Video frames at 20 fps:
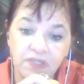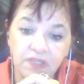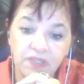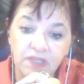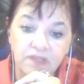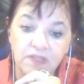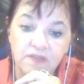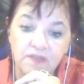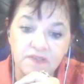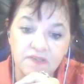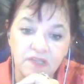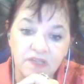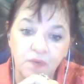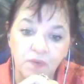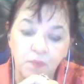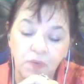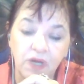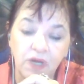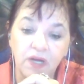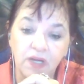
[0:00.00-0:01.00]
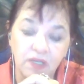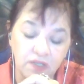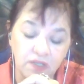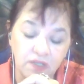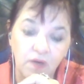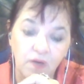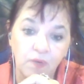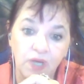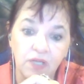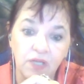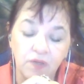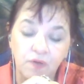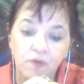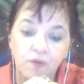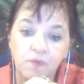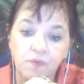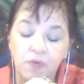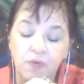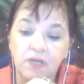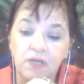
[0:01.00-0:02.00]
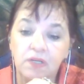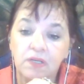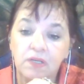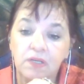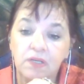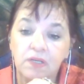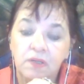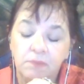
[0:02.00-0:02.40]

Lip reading: They didn't say why. Now I know why.